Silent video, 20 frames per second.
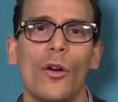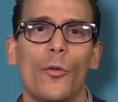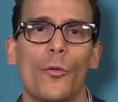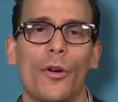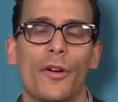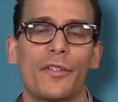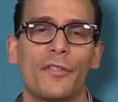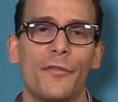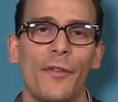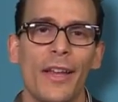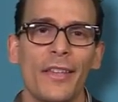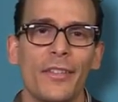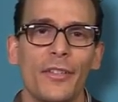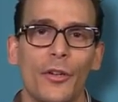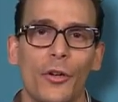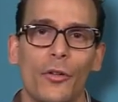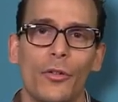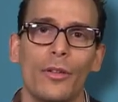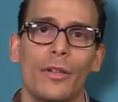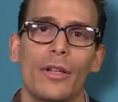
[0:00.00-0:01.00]
Whereas
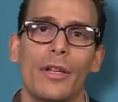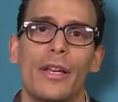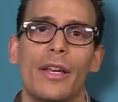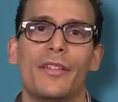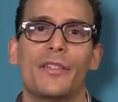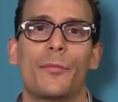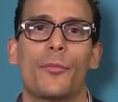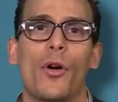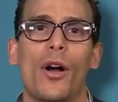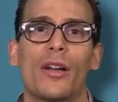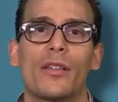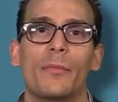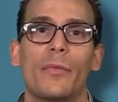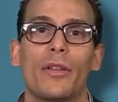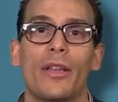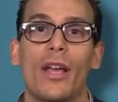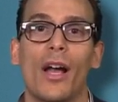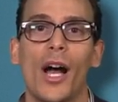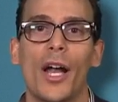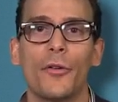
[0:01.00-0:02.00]
fentanyl is
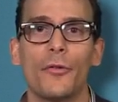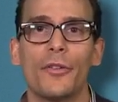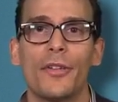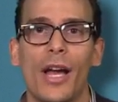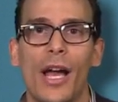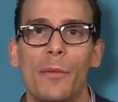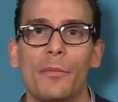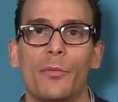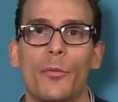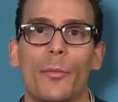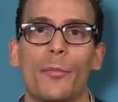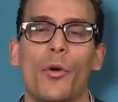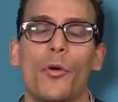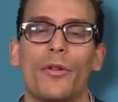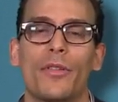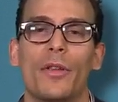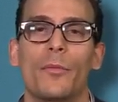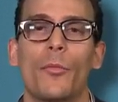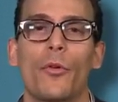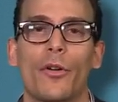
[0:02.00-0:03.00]
approximately 100 times more
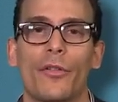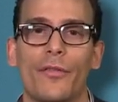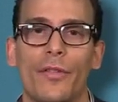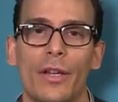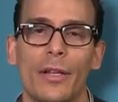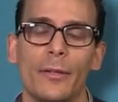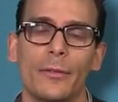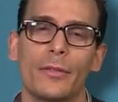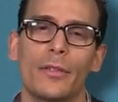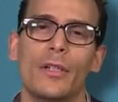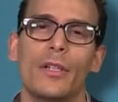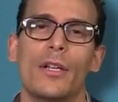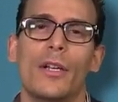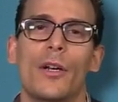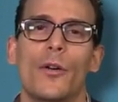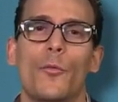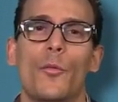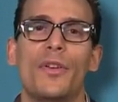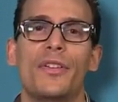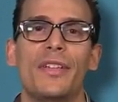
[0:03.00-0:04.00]
potent than morphine,
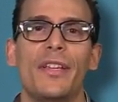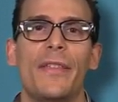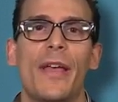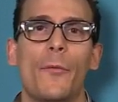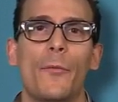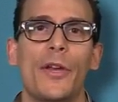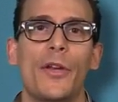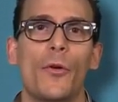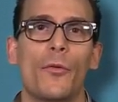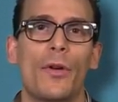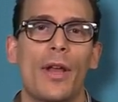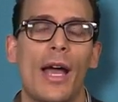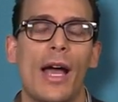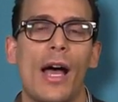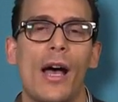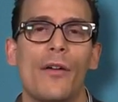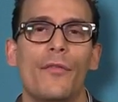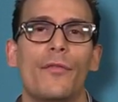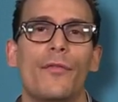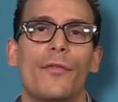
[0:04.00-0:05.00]
we see that we don't
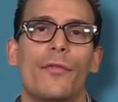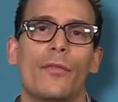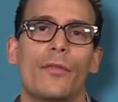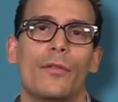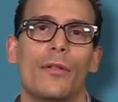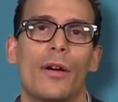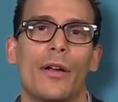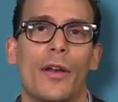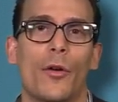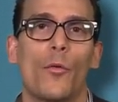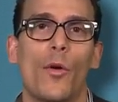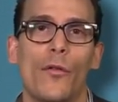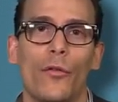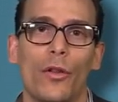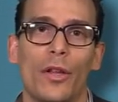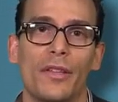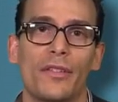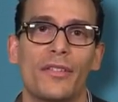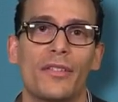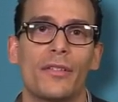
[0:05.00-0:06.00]
have an
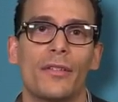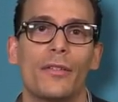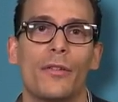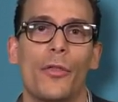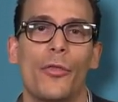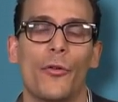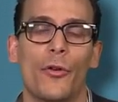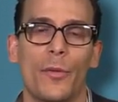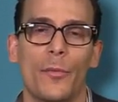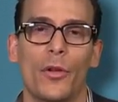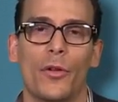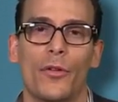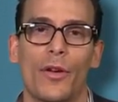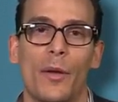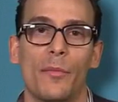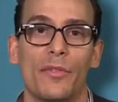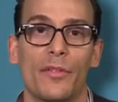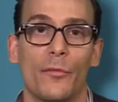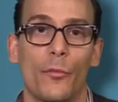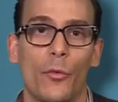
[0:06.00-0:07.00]
equivalence to 30
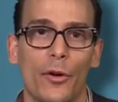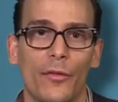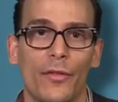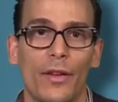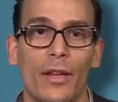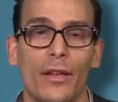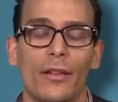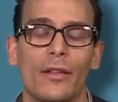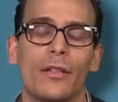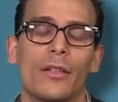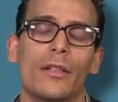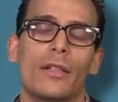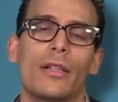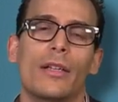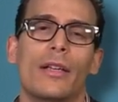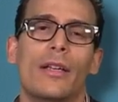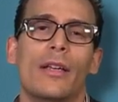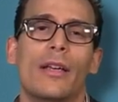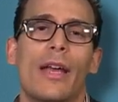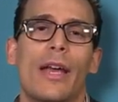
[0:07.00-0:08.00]
milligrams of morphine.
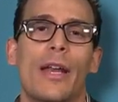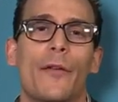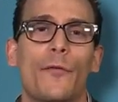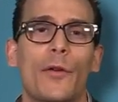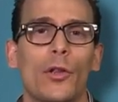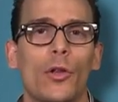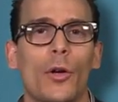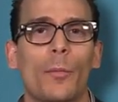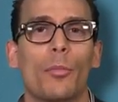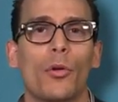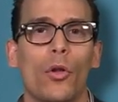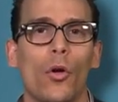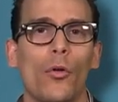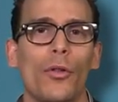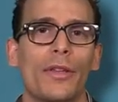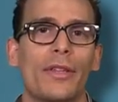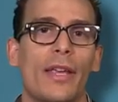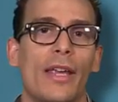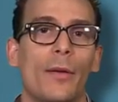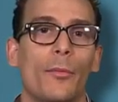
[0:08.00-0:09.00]
And if we look below
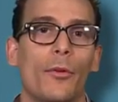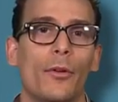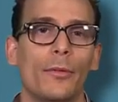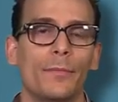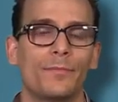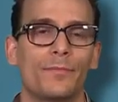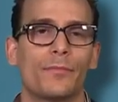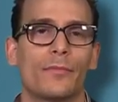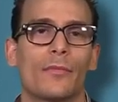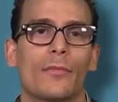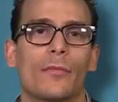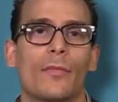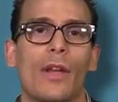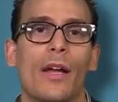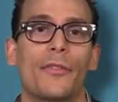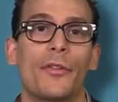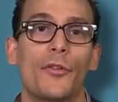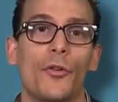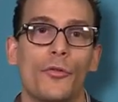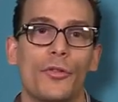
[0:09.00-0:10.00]
the table
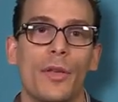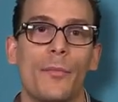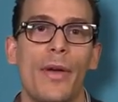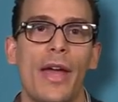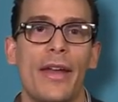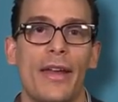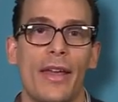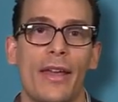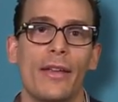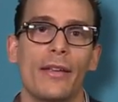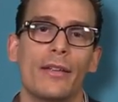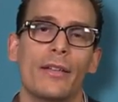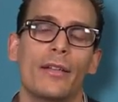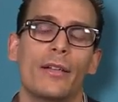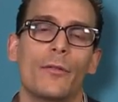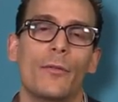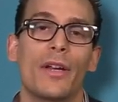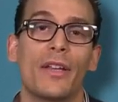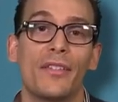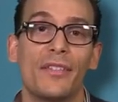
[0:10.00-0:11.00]
at the nota bene,
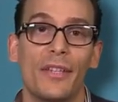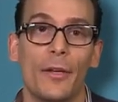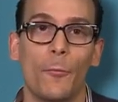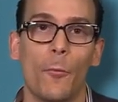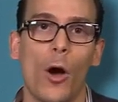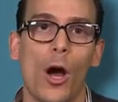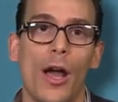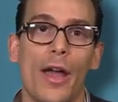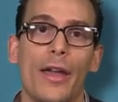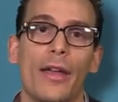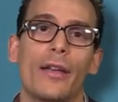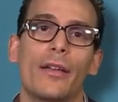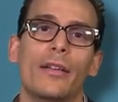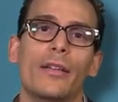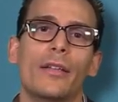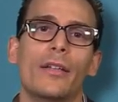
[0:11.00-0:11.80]
we can see why.